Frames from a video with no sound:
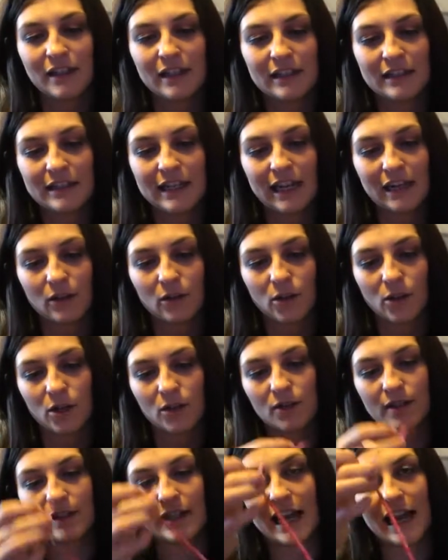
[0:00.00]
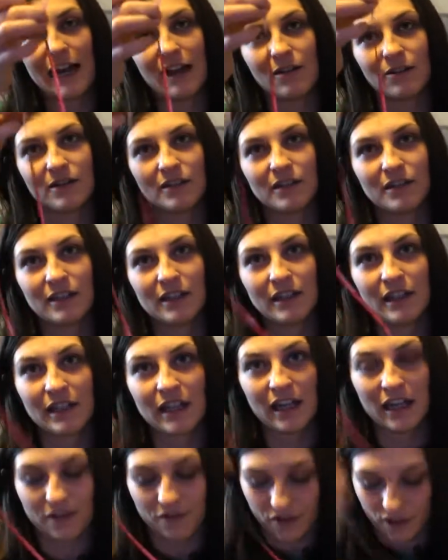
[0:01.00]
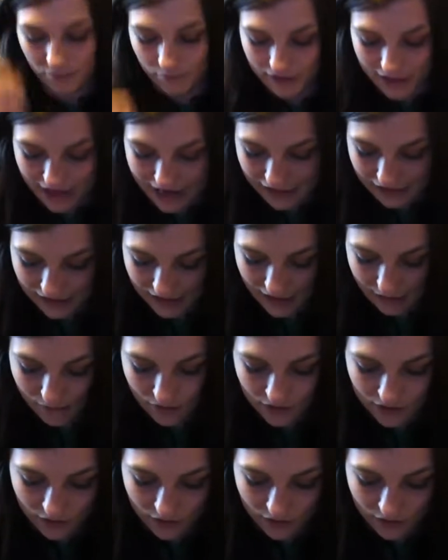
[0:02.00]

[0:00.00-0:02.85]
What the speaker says: dangle those down. And then I'm going to